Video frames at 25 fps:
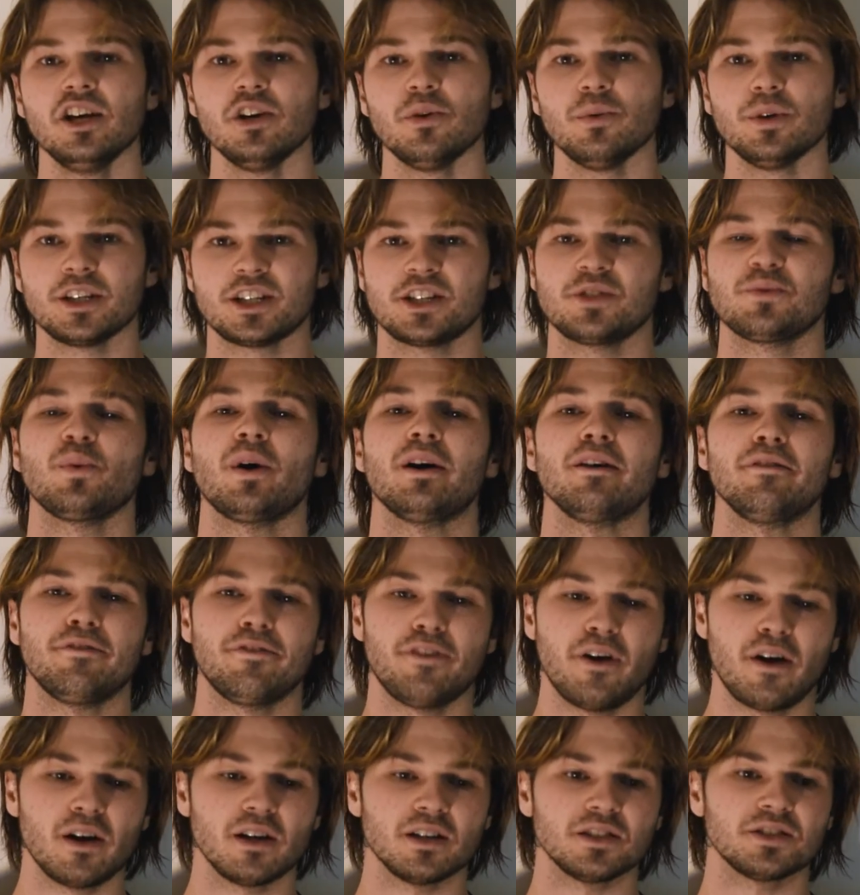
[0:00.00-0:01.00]
which is why
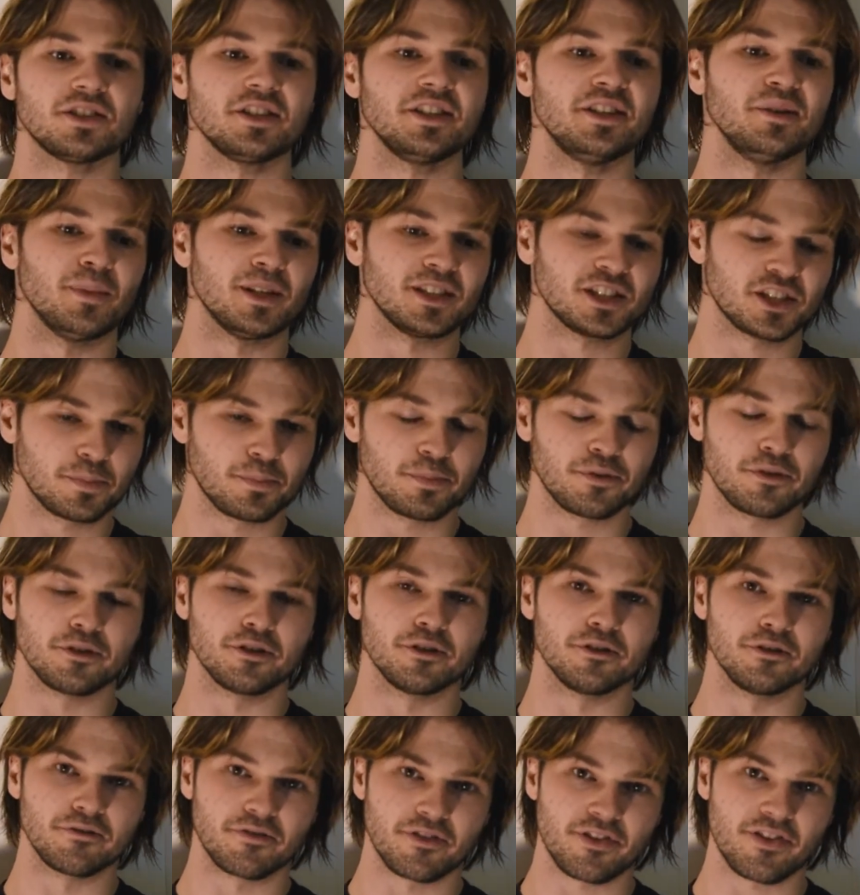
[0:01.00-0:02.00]
first you must
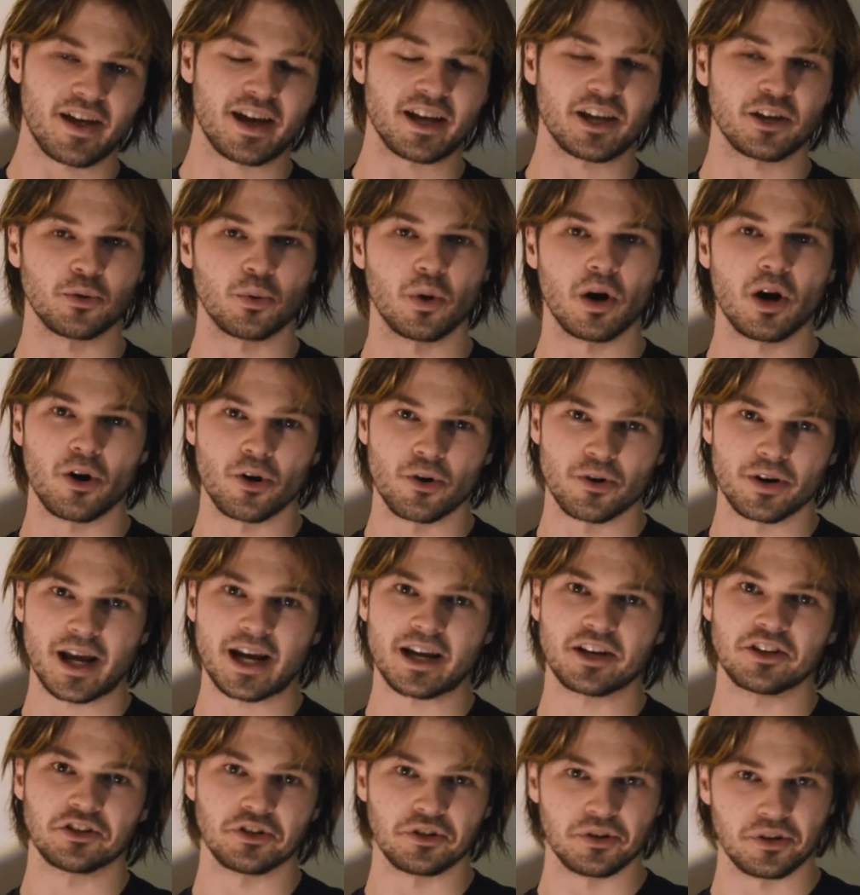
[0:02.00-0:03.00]
prove that you were owed
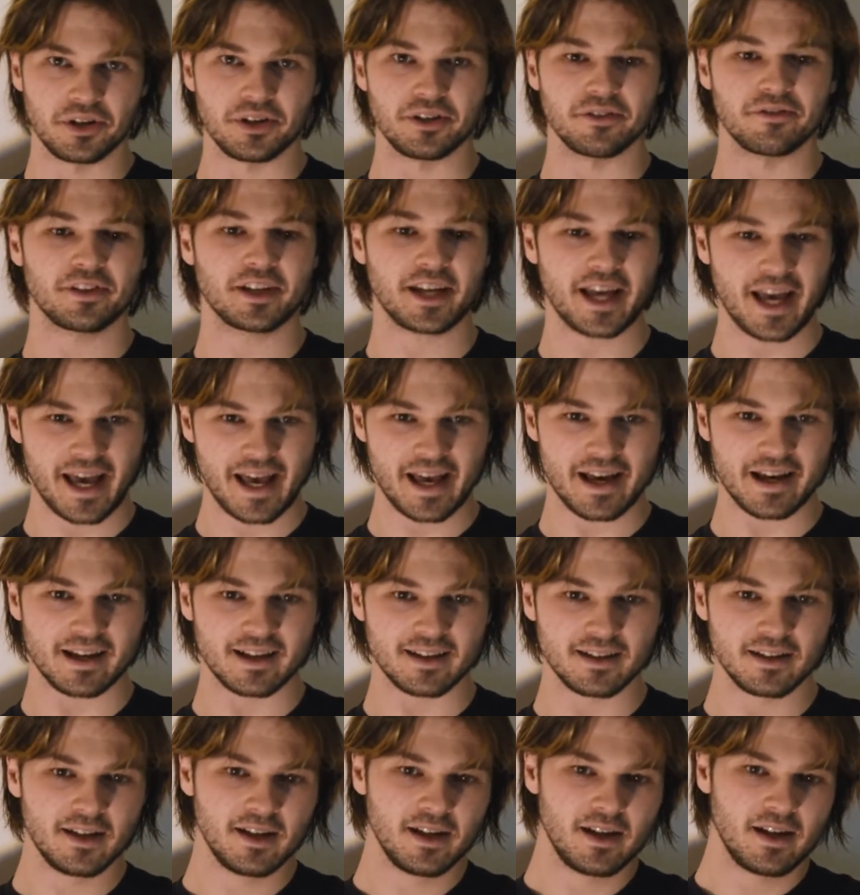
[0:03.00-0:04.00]
a duty of
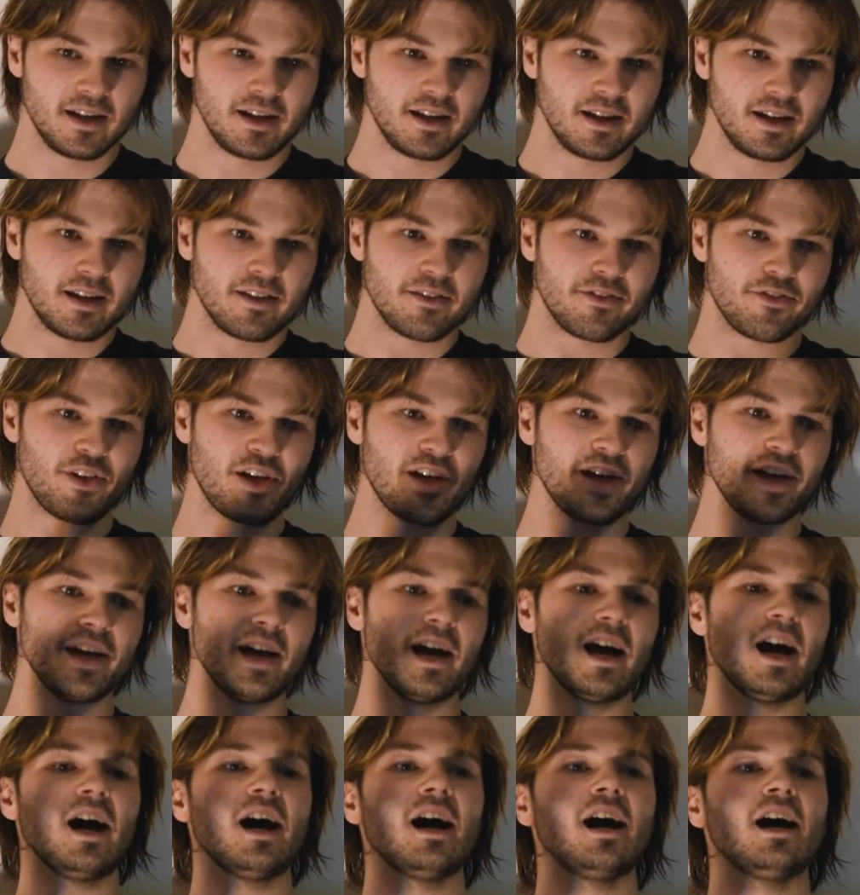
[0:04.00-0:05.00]
care.
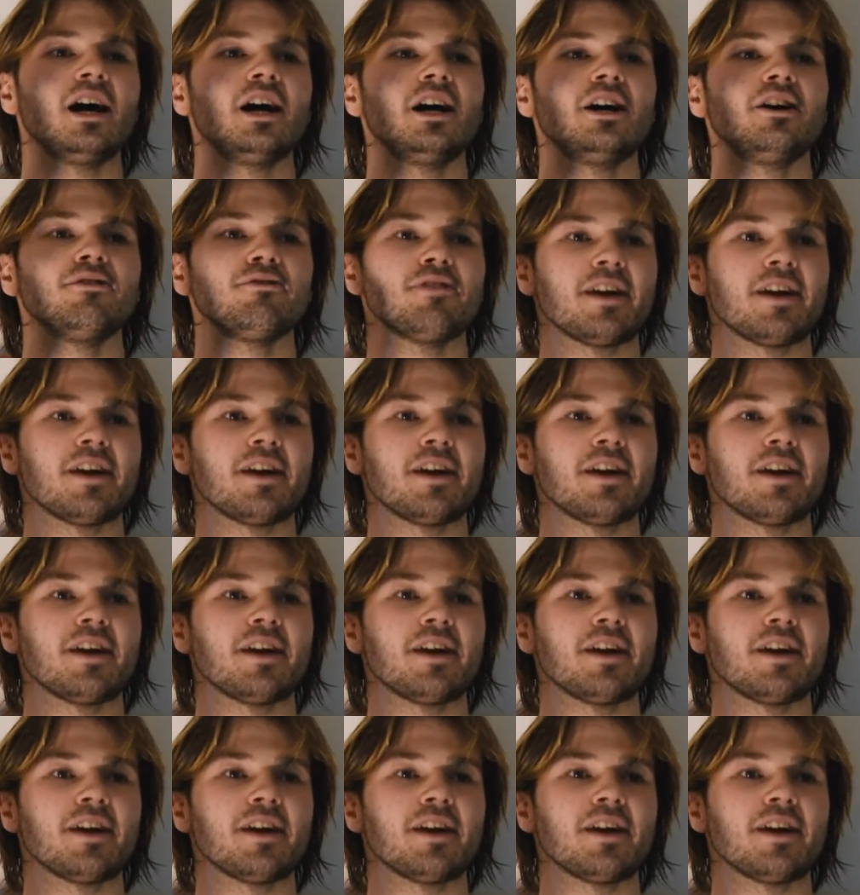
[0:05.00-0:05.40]
There are